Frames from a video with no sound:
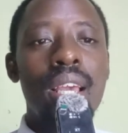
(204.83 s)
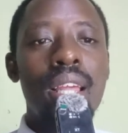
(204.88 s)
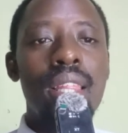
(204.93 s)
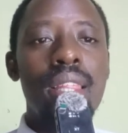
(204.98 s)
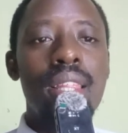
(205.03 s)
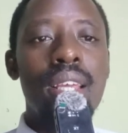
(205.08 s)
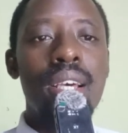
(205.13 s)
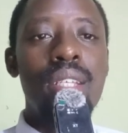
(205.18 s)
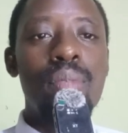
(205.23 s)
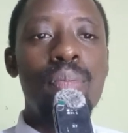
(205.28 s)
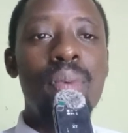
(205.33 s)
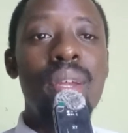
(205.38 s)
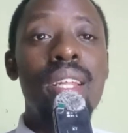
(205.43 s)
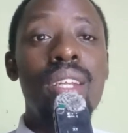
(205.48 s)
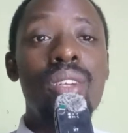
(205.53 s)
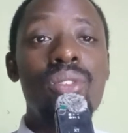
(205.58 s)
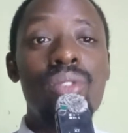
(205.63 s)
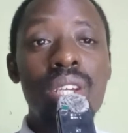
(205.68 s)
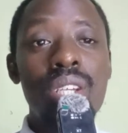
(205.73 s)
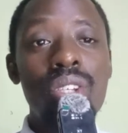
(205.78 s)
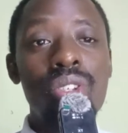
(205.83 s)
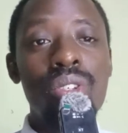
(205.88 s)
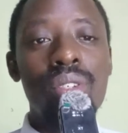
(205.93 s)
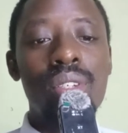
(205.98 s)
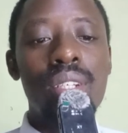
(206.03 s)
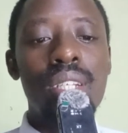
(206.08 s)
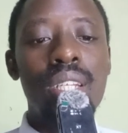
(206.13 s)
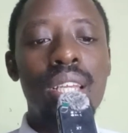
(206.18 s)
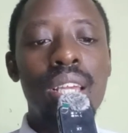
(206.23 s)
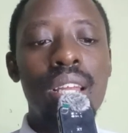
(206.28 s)
that
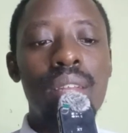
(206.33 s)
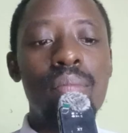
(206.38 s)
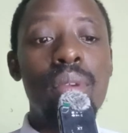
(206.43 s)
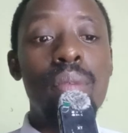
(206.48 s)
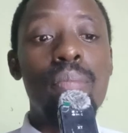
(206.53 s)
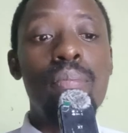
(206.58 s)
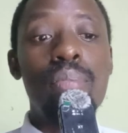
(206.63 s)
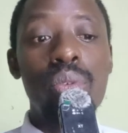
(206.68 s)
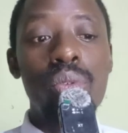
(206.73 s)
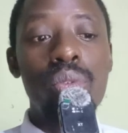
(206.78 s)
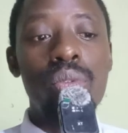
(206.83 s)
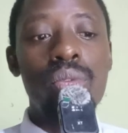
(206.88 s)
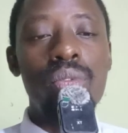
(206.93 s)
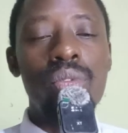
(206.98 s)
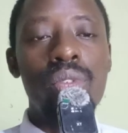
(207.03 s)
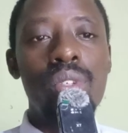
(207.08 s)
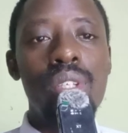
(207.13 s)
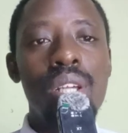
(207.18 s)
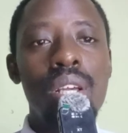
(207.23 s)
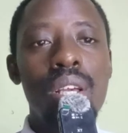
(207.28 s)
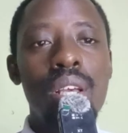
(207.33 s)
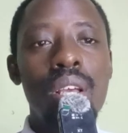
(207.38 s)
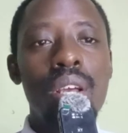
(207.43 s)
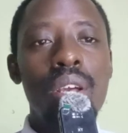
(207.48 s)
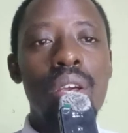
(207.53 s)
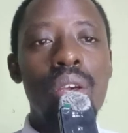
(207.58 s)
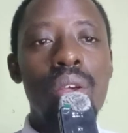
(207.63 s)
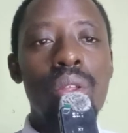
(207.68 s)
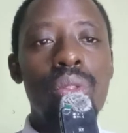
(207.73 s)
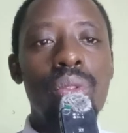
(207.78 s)
penetration can be proved
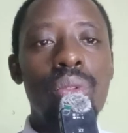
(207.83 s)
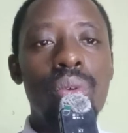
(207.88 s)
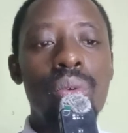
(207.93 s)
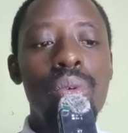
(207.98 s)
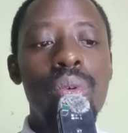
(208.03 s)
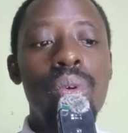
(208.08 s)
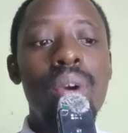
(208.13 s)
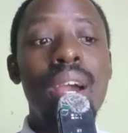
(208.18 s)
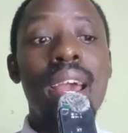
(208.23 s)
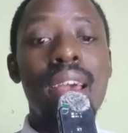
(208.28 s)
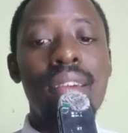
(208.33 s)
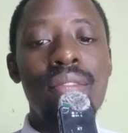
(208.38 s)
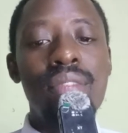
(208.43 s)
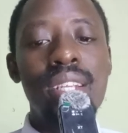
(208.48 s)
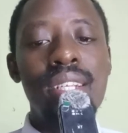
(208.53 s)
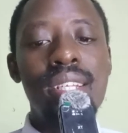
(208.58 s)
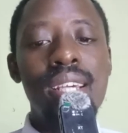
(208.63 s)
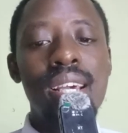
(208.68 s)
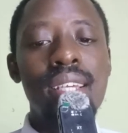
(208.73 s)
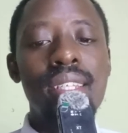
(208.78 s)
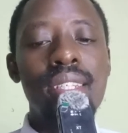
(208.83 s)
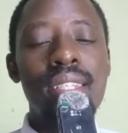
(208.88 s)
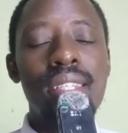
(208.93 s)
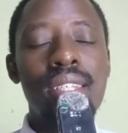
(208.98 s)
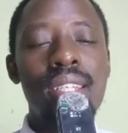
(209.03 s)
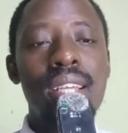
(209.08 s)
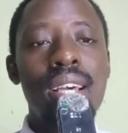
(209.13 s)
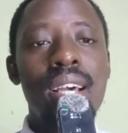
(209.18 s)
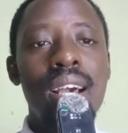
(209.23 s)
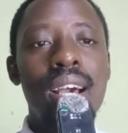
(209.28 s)
through
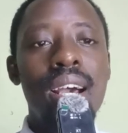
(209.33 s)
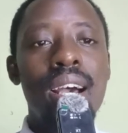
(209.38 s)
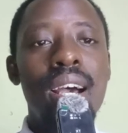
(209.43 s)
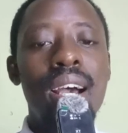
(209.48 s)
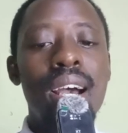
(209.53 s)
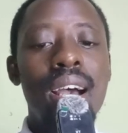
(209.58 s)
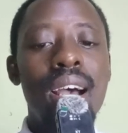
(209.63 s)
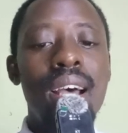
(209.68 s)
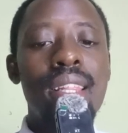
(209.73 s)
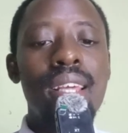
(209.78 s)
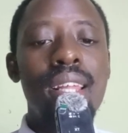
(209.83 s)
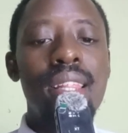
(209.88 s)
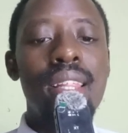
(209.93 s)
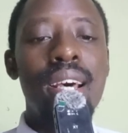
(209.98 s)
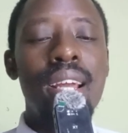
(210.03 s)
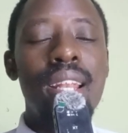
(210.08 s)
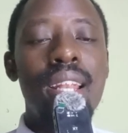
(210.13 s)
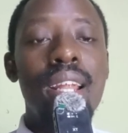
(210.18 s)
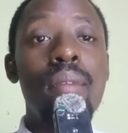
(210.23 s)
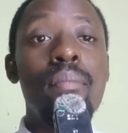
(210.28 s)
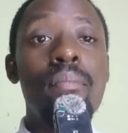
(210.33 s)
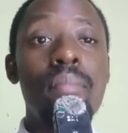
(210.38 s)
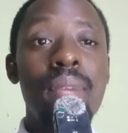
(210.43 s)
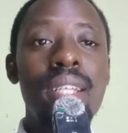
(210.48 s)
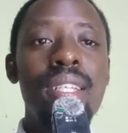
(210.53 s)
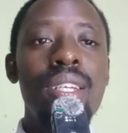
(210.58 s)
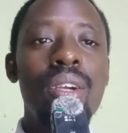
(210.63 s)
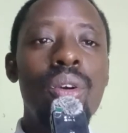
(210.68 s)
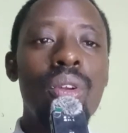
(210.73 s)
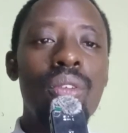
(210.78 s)
evidence other than
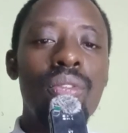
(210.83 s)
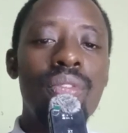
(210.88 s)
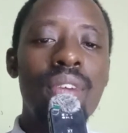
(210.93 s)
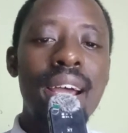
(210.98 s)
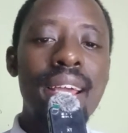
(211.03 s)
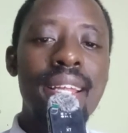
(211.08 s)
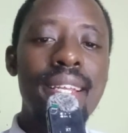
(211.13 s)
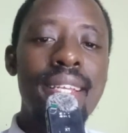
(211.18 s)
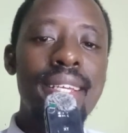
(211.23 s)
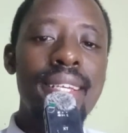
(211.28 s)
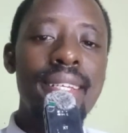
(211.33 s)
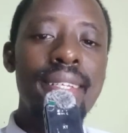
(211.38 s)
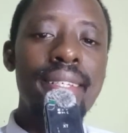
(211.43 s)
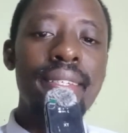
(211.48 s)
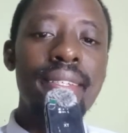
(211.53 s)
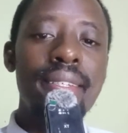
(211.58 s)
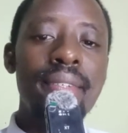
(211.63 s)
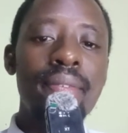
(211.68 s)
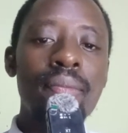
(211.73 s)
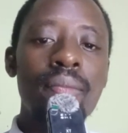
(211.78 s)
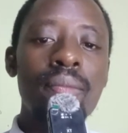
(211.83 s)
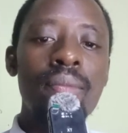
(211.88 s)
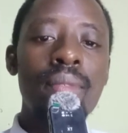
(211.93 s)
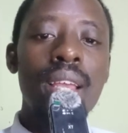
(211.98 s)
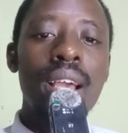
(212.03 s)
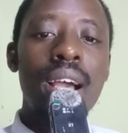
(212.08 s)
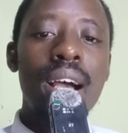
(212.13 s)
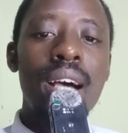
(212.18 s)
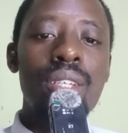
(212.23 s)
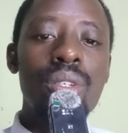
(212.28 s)
medical findings.
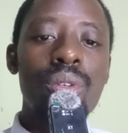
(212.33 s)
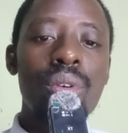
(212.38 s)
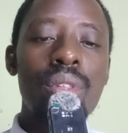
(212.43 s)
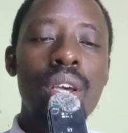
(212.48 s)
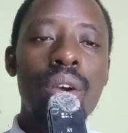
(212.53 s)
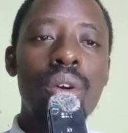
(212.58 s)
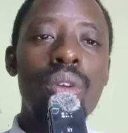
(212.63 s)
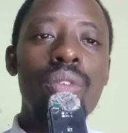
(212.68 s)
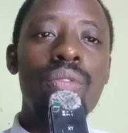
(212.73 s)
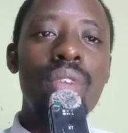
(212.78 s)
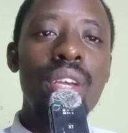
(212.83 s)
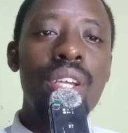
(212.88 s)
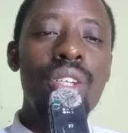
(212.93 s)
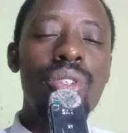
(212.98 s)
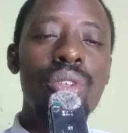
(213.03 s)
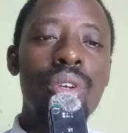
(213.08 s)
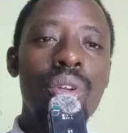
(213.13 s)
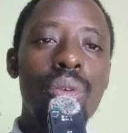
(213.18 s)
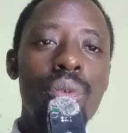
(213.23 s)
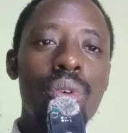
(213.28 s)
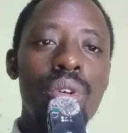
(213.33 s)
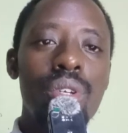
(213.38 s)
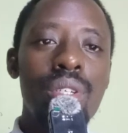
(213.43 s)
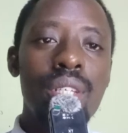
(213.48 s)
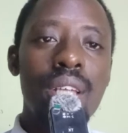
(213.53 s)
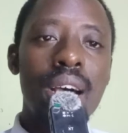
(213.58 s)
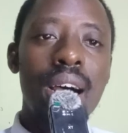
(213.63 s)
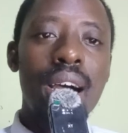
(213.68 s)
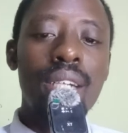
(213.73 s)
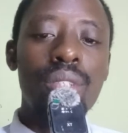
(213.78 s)
And so the conviction
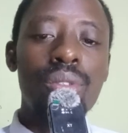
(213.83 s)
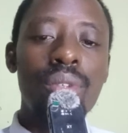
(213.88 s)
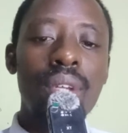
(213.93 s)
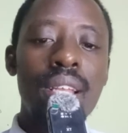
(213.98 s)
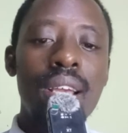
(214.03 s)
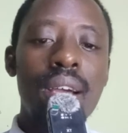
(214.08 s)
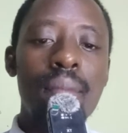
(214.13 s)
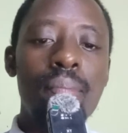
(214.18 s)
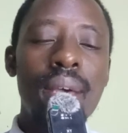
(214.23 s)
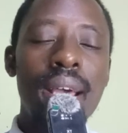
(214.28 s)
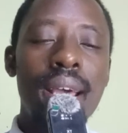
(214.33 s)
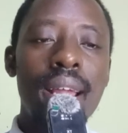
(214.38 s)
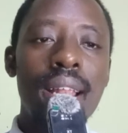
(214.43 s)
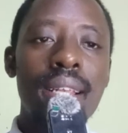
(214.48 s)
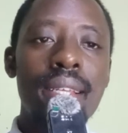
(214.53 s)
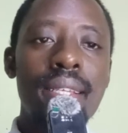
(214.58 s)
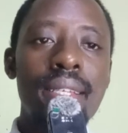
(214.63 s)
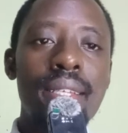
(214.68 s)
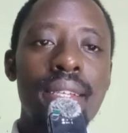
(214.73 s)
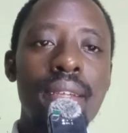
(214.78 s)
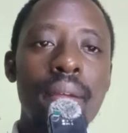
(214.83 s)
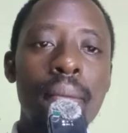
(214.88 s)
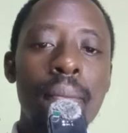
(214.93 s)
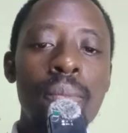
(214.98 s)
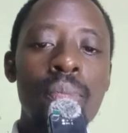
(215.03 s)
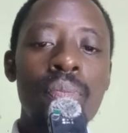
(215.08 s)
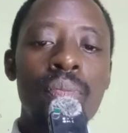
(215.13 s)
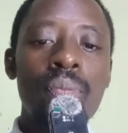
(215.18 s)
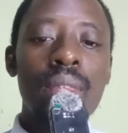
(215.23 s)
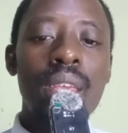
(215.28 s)
was actually upheld.
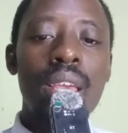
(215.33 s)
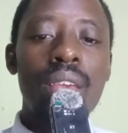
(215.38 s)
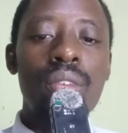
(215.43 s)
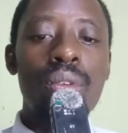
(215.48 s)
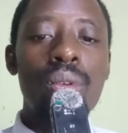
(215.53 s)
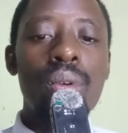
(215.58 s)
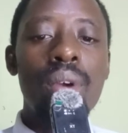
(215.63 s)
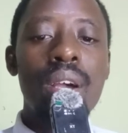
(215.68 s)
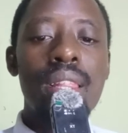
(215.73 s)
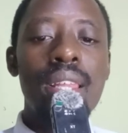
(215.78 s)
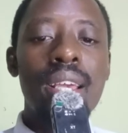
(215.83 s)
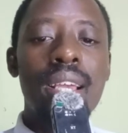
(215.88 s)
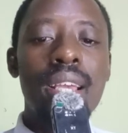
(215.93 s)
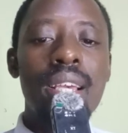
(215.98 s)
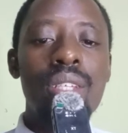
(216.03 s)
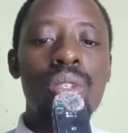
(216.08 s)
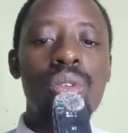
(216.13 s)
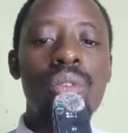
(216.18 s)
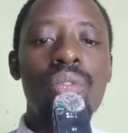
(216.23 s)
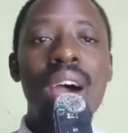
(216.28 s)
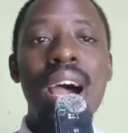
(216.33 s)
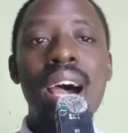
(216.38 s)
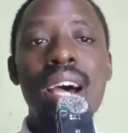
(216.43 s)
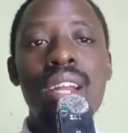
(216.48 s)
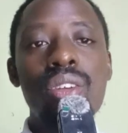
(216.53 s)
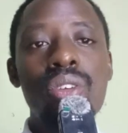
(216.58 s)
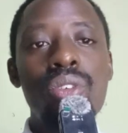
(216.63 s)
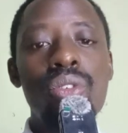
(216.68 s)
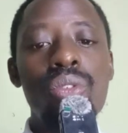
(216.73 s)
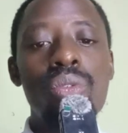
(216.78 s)
If you look at the case of
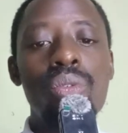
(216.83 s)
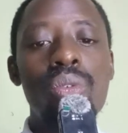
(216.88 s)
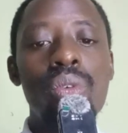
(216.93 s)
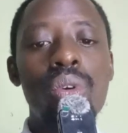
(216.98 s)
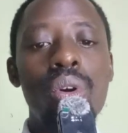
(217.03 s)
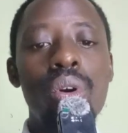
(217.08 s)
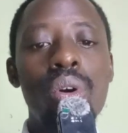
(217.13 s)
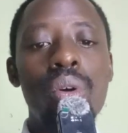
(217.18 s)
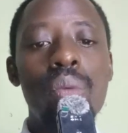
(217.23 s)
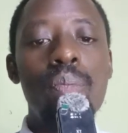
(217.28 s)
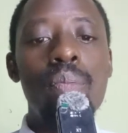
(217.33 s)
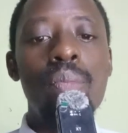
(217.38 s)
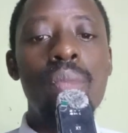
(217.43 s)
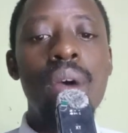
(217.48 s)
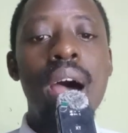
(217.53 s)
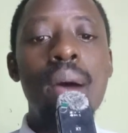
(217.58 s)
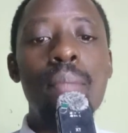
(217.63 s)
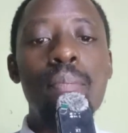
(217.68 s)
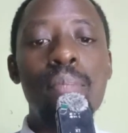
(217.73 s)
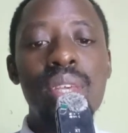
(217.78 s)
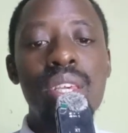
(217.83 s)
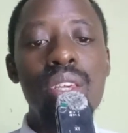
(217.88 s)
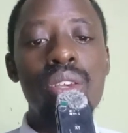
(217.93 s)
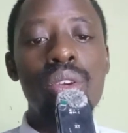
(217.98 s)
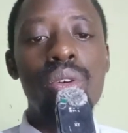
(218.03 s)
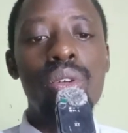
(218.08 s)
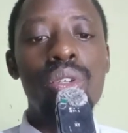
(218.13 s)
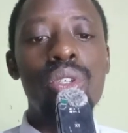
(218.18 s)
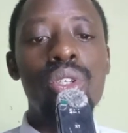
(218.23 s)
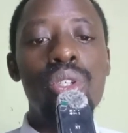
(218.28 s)
Andrew
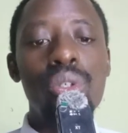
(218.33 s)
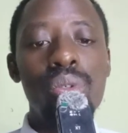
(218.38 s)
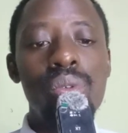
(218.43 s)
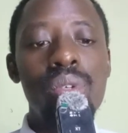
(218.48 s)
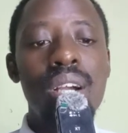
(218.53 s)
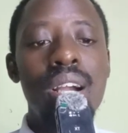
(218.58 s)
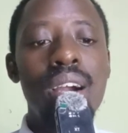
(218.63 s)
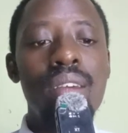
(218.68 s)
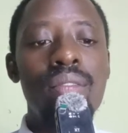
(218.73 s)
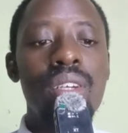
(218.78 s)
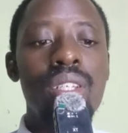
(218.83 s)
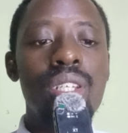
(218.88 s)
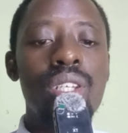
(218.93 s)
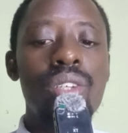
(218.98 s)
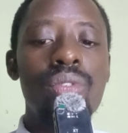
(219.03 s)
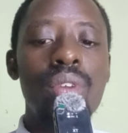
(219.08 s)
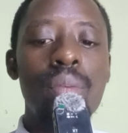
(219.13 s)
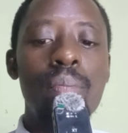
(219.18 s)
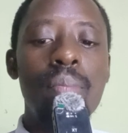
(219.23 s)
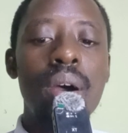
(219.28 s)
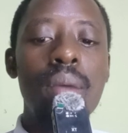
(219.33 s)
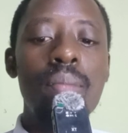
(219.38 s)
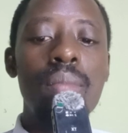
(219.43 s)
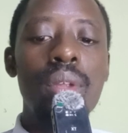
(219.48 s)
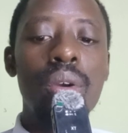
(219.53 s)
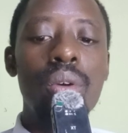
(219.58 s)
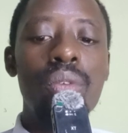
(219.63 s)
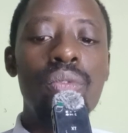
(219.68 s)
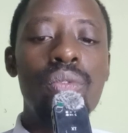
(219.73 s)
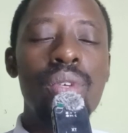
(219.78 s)
Apio Dunga versus Republic
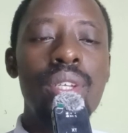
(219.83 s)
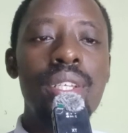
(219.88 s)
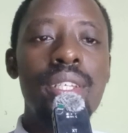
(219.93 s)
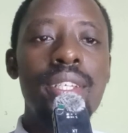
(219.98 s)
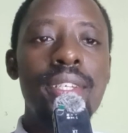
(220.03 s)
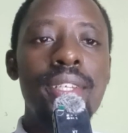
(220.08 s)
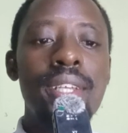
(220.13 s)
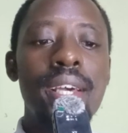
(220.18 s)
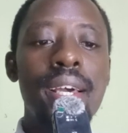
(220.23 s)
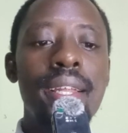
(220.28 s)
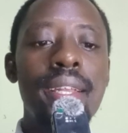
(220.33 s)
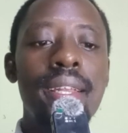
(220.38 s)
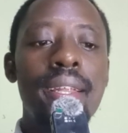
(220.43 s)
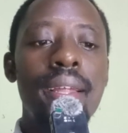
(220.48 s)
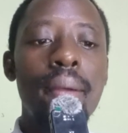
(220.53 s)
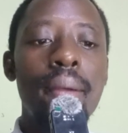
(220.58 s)
of 2010,